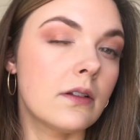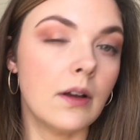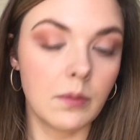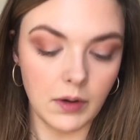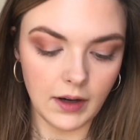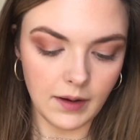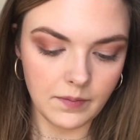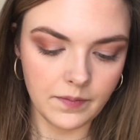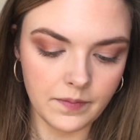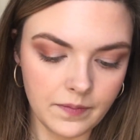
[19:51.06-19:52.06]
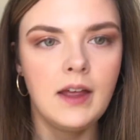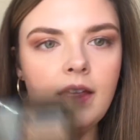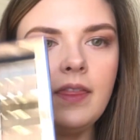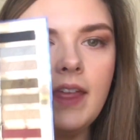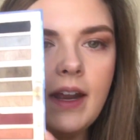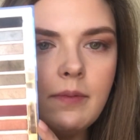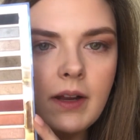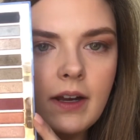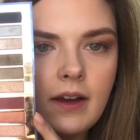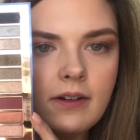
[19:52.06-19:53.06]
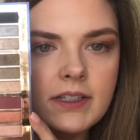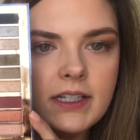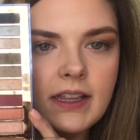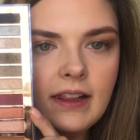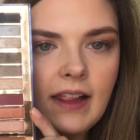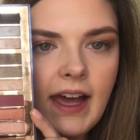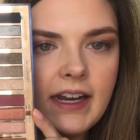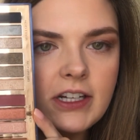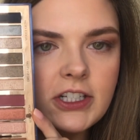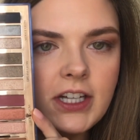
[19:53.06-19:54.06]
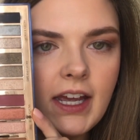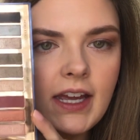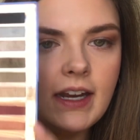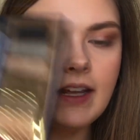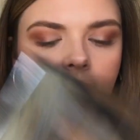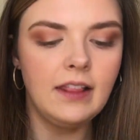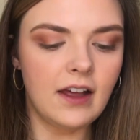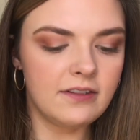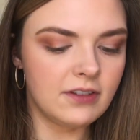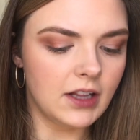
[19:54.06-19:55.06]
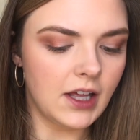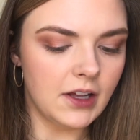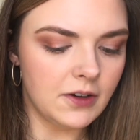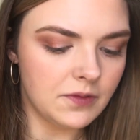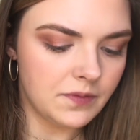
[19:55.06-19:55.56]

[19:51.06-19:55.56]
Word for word: So pretty. Then I'm gonna go into the lightest shade in Love Glow.